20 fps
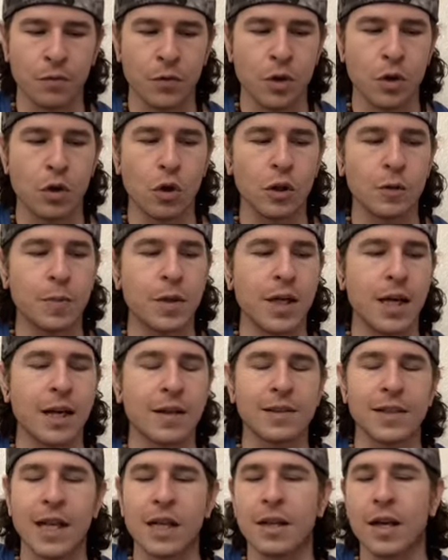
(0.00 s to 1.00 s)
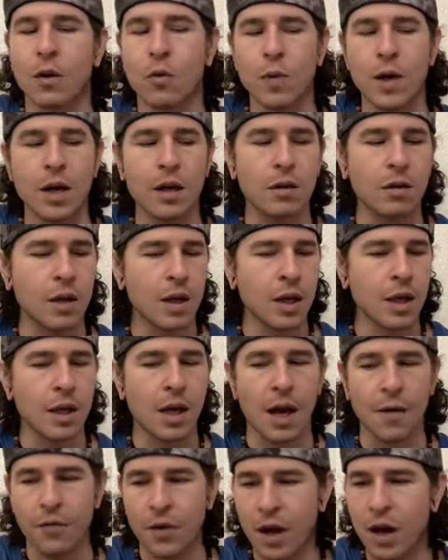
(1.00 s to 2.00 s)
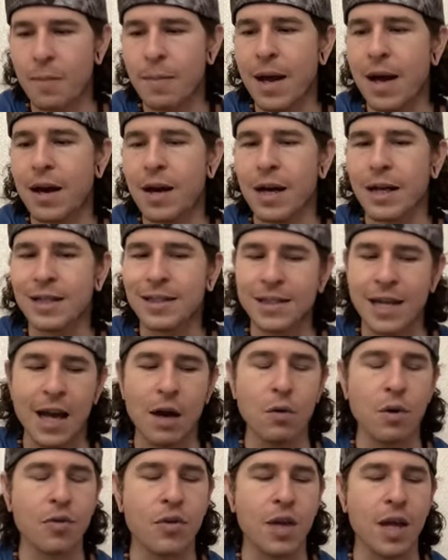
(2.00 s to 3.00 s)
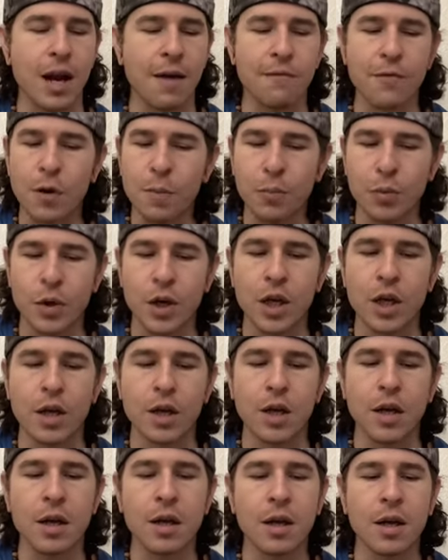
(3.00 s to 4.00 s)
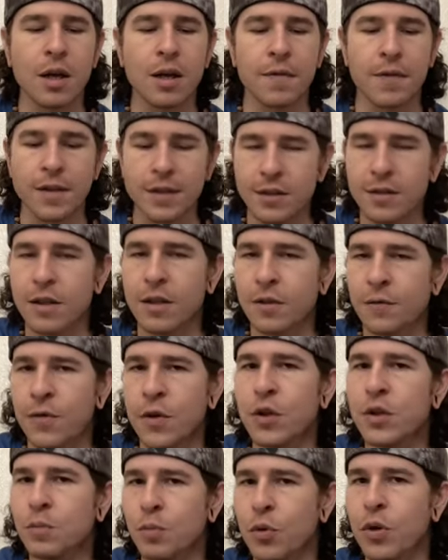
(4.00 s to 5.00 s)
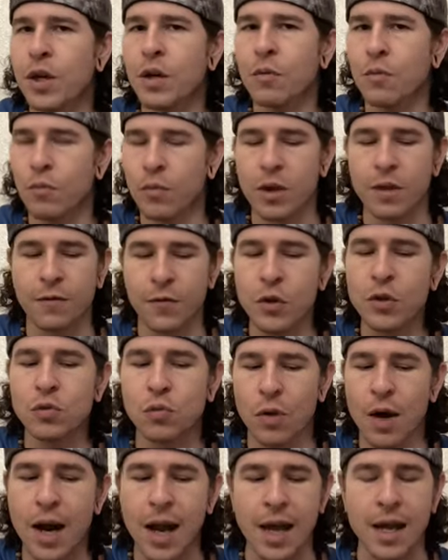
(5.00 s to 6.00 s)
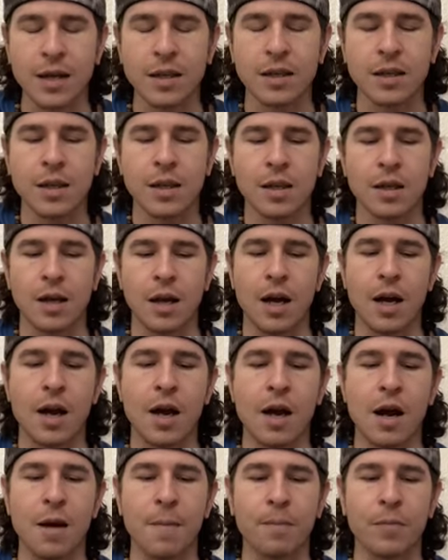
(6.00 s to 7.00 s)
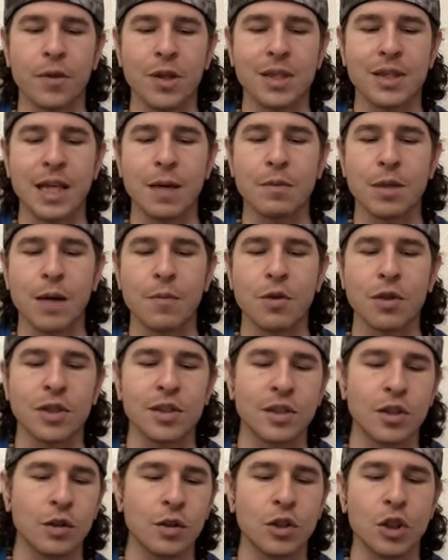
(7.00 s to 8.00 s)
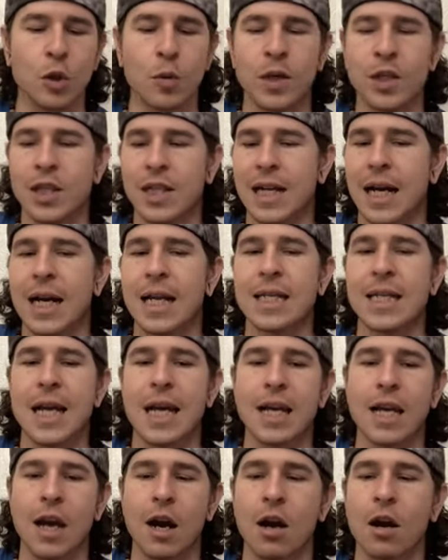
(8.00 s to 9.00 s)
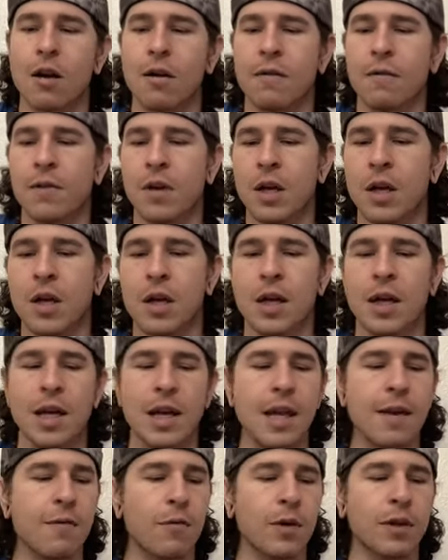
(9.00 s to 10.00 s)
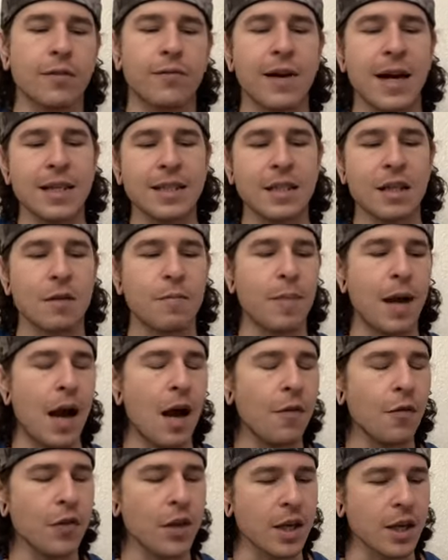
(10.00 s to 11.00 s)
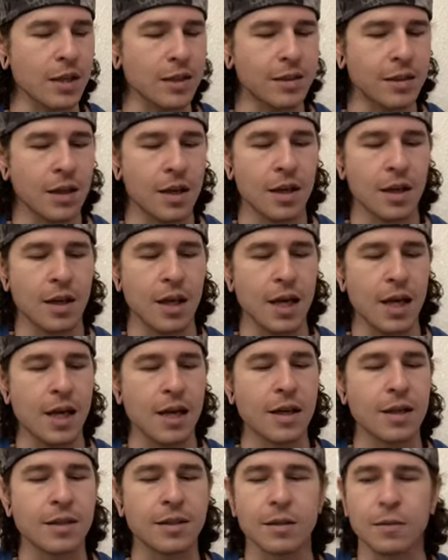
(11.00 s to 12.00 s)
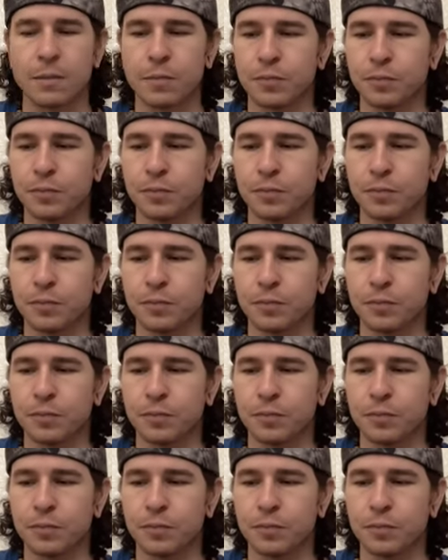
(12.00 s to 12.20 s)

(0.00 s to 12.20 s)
You're ultimately kind of saying like, well, I thought about it. I sat with it. I feel pretty good. This feels right. At the same time, there's still so much to kind of take care of. And Eve, what's fascinating about this is